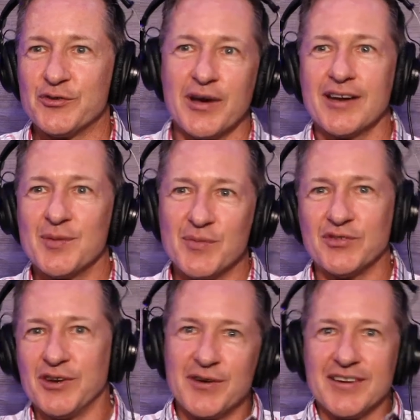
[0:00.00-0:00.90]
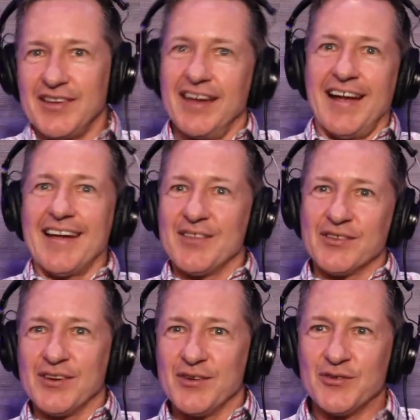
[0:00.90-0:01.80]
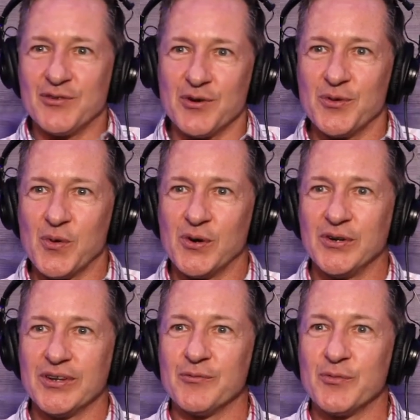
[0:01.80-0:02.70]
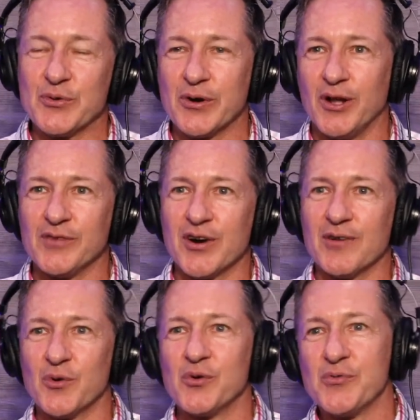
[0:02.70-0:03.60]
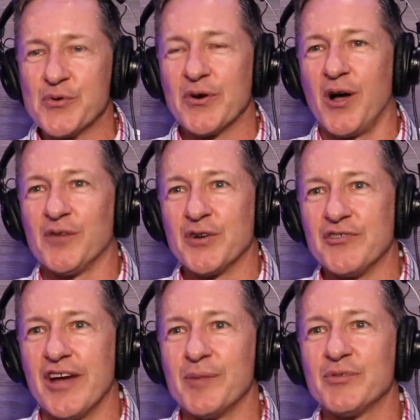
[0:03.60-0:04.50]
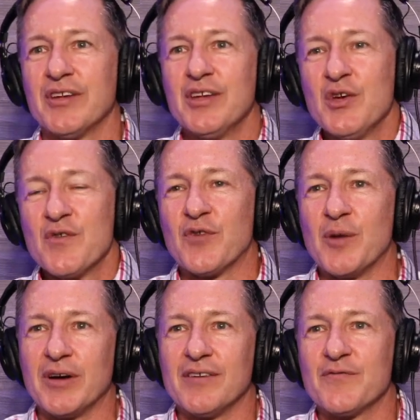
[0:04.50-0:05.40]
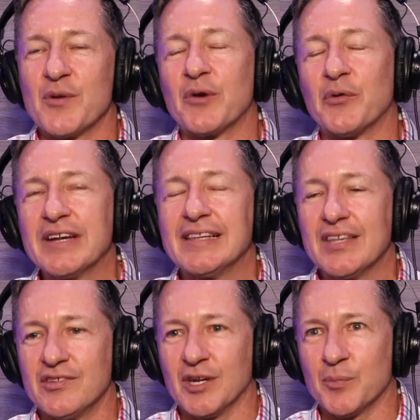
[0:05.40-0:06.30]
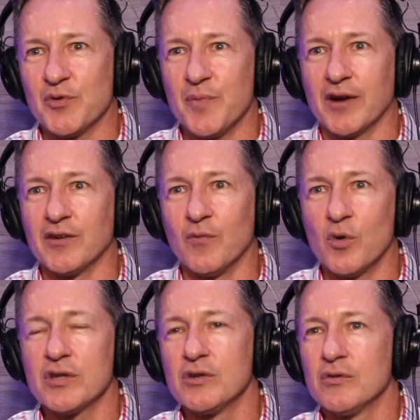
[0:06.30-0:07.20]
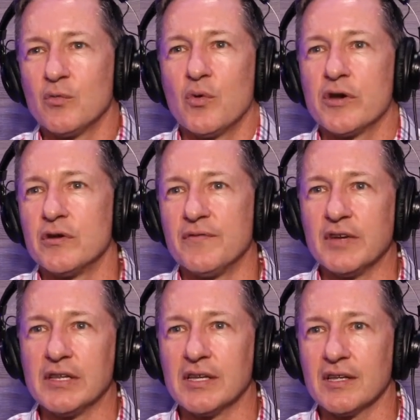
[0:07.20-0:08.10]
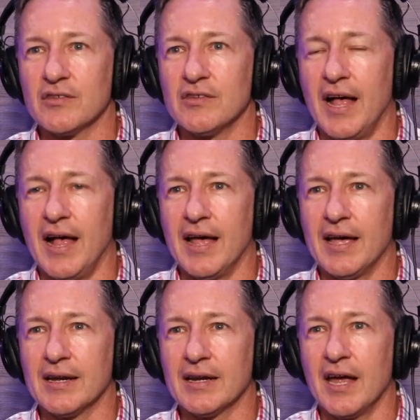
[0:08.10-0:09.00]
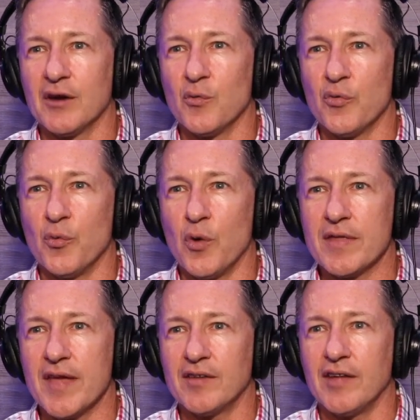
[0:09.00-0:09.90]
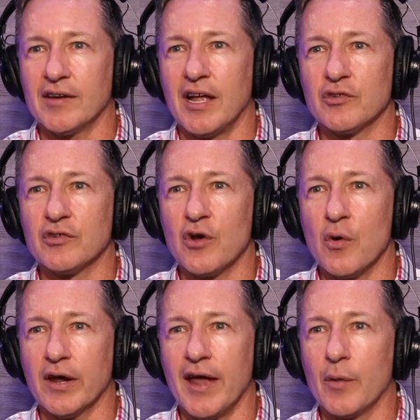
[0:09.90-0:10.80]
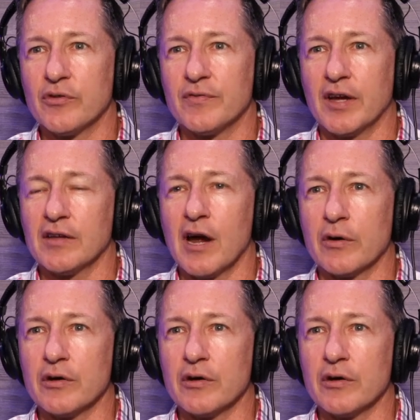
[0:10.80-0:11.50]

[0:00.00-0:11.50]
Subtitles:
dreaded, mysterious AI that's going to destroy the world and ruin all of our jobs. From a realistic perspective, what are your feelings on kind of the way that technology is going and how it's affecting our